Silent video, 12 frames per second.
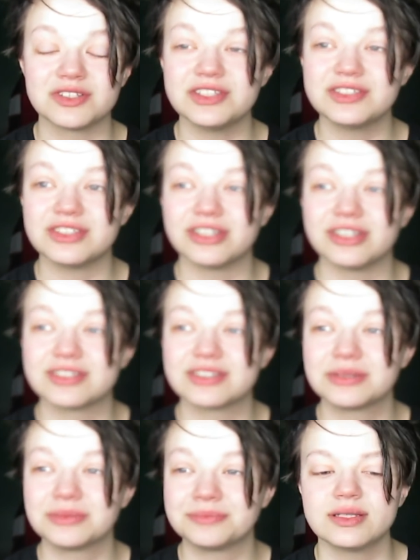into this.